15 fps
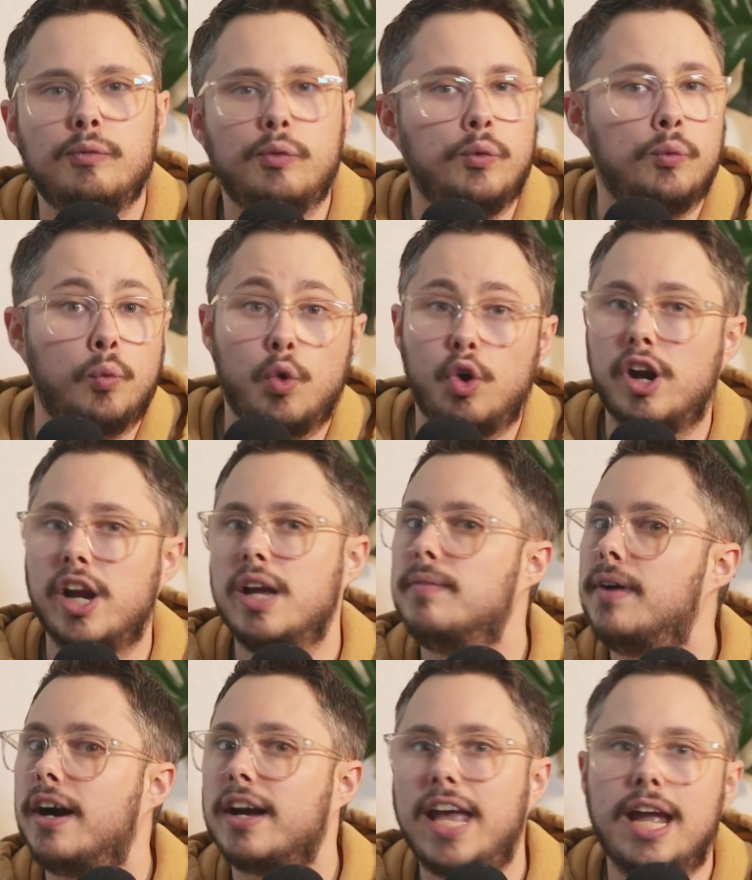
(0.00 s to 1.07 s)
and worry
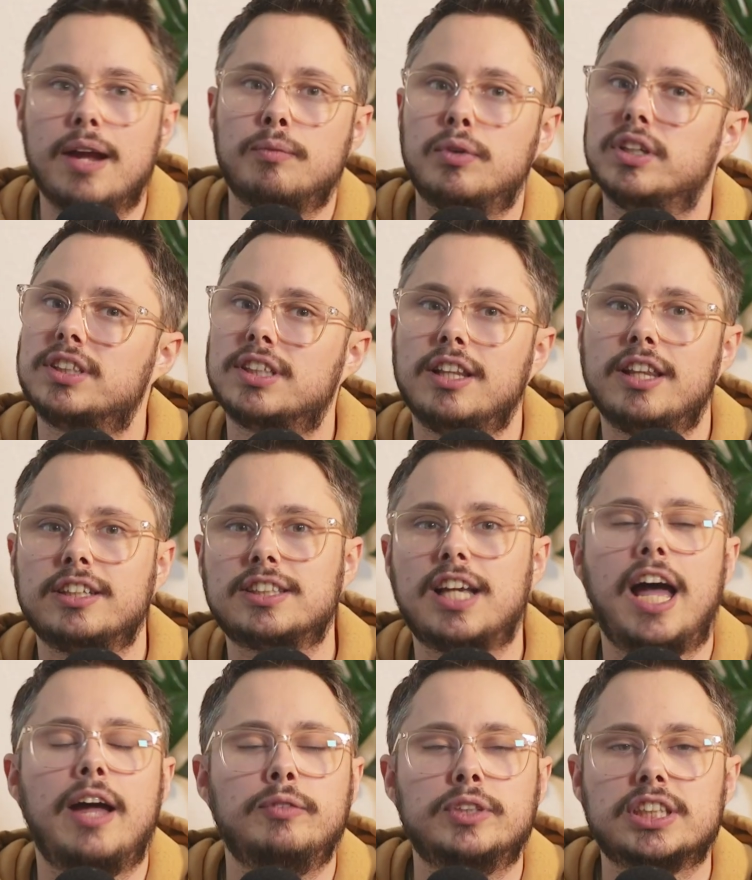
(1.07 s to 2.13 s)
about cameras and things.
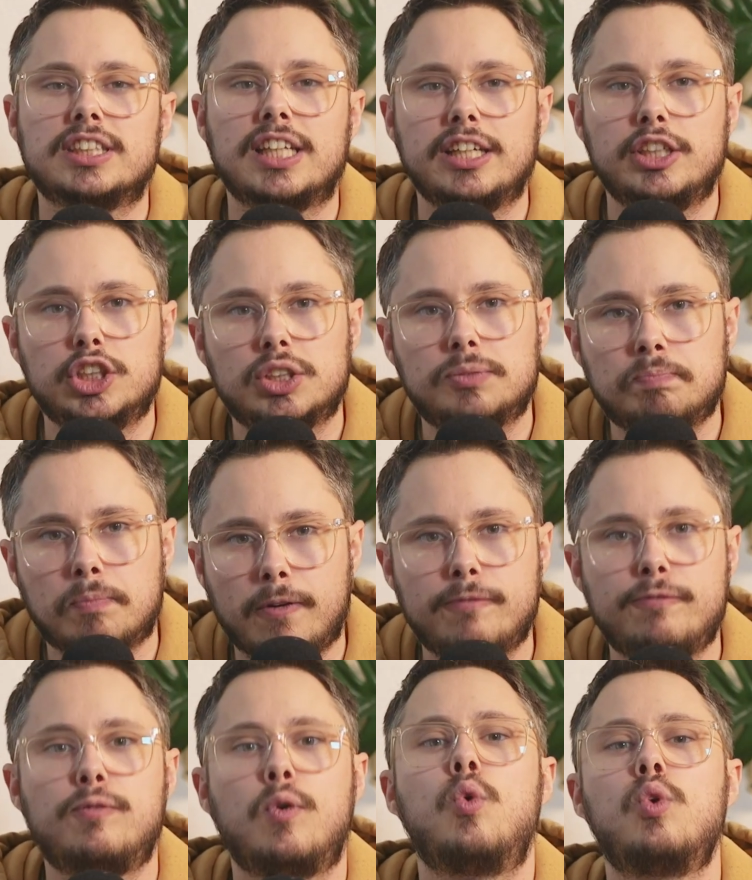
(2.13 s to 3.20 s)
I'm just like, just
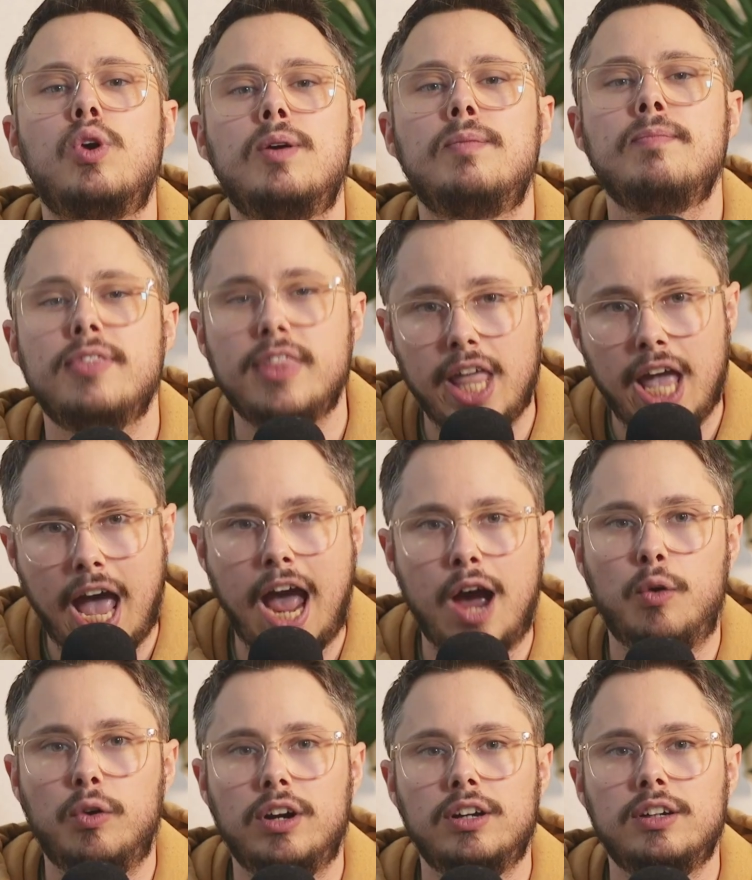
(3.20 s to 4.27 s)
perform the
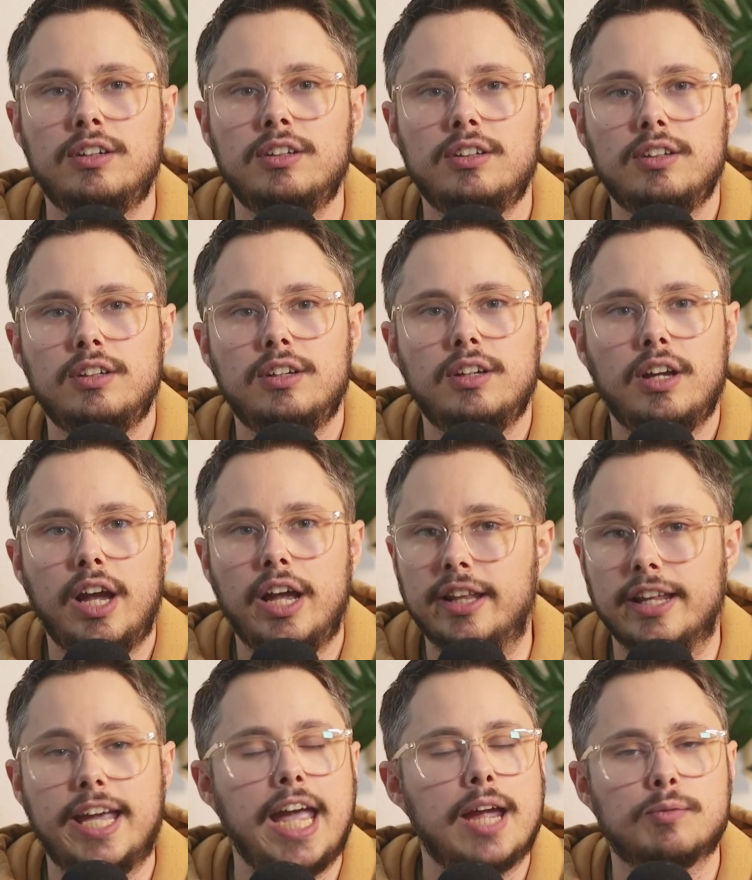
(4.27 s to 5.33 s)
hour and
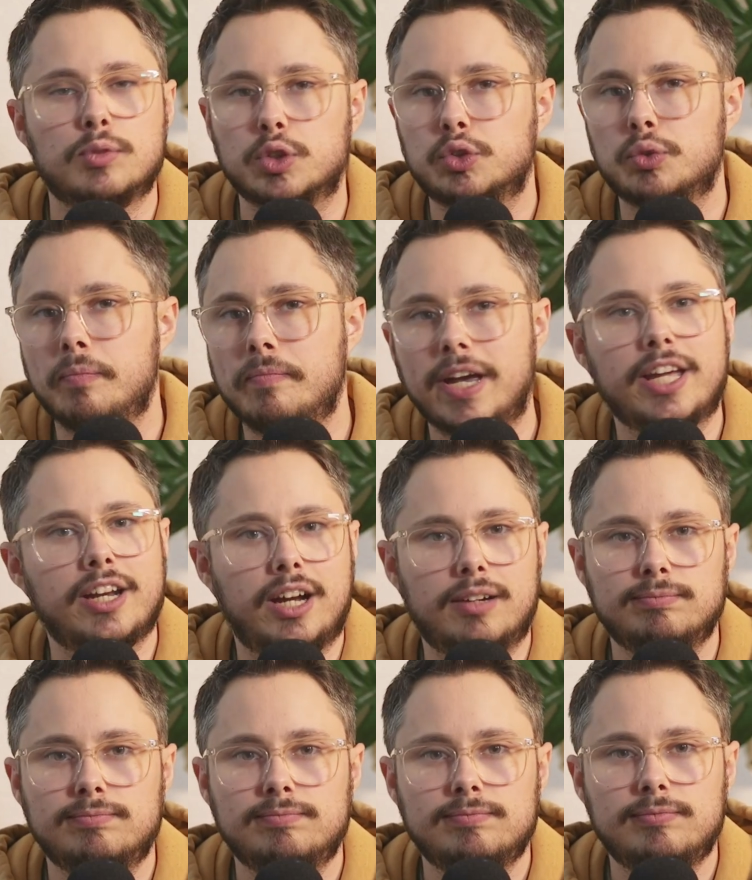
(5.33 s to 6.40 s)
the cameras will pick it
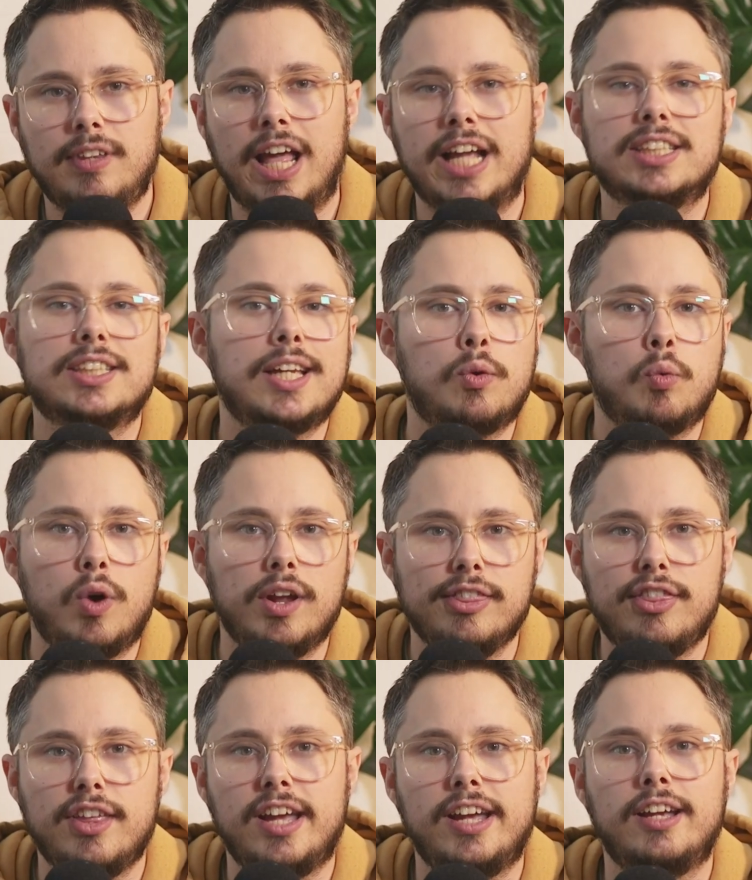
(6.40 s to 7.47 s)
up. That's like one
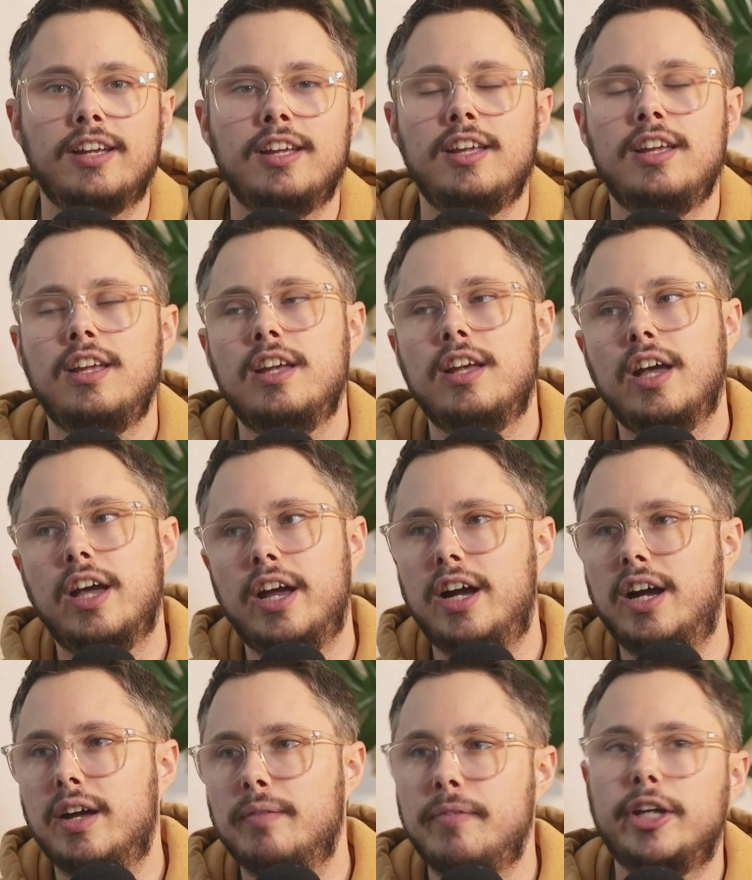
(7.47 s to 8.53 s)
thing.
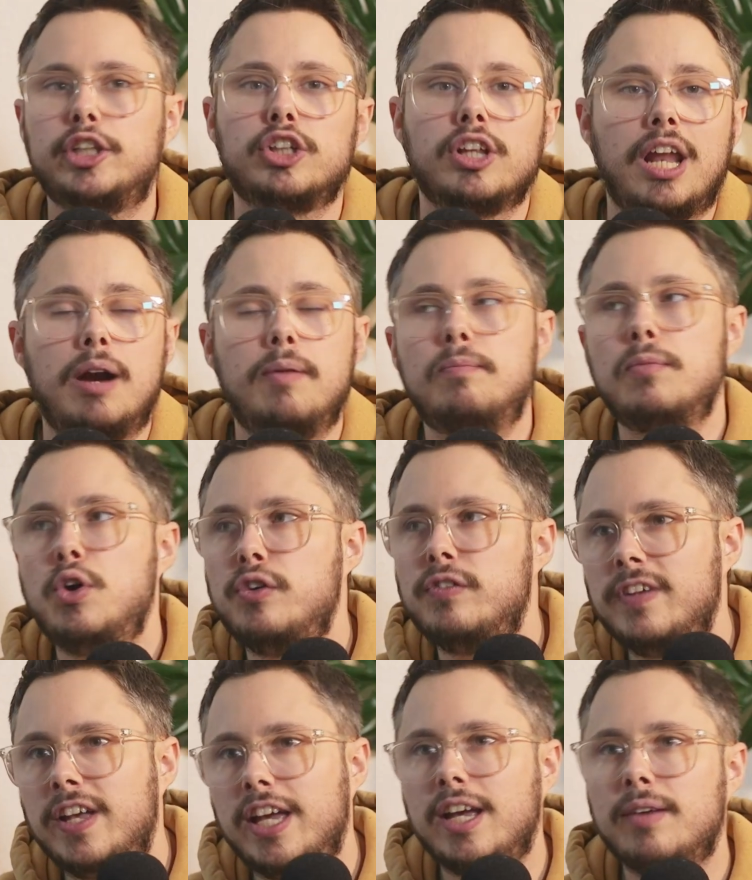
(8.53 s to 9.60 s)
Make sure that I'm
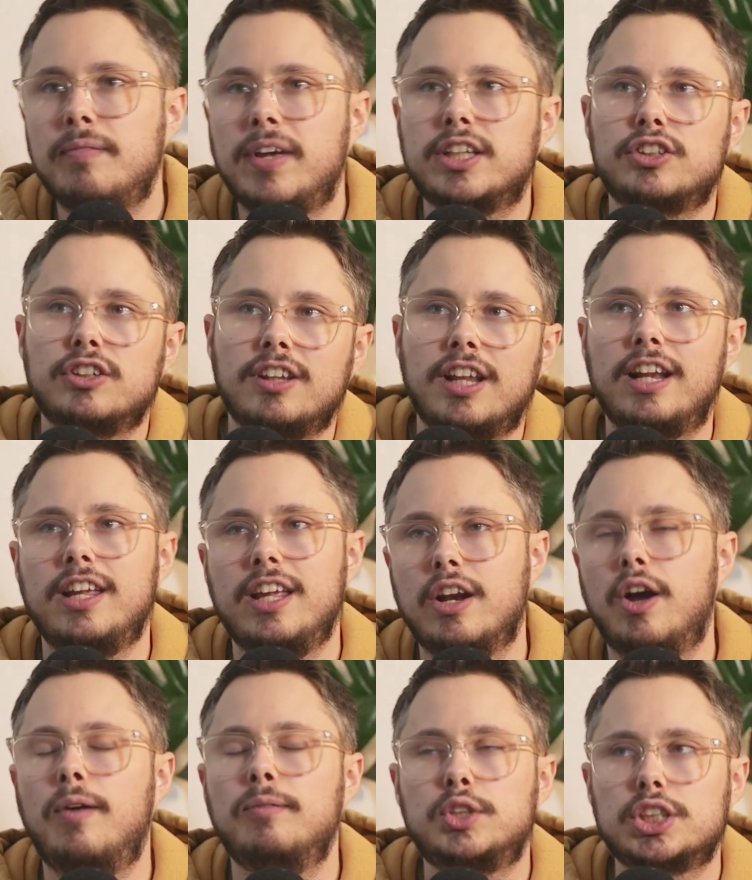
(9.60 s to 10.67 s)
moving, make sure that,
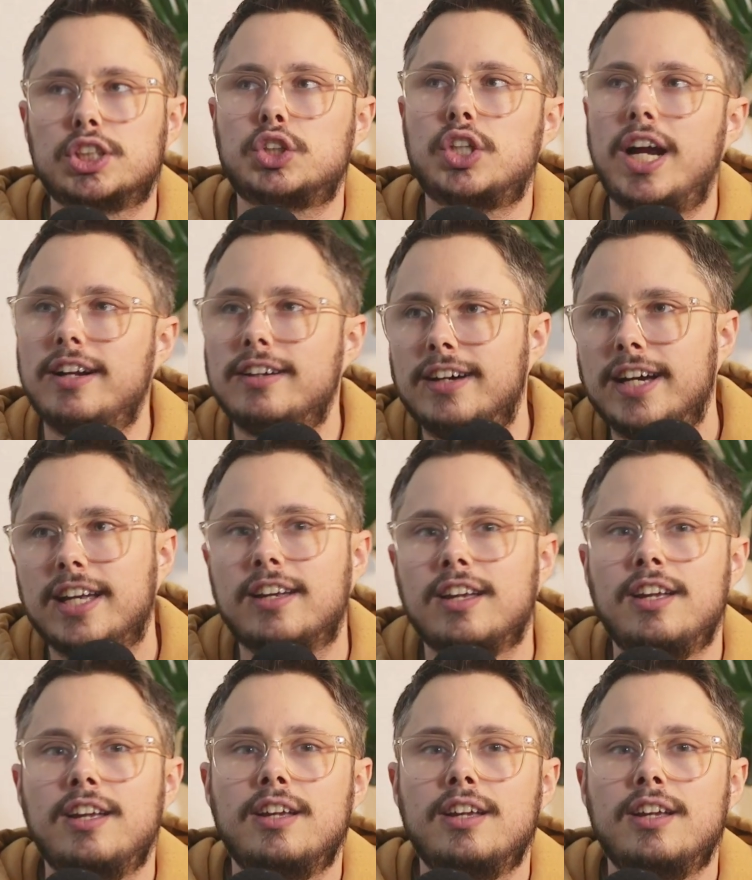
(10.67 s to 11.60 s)
I'm just trying to like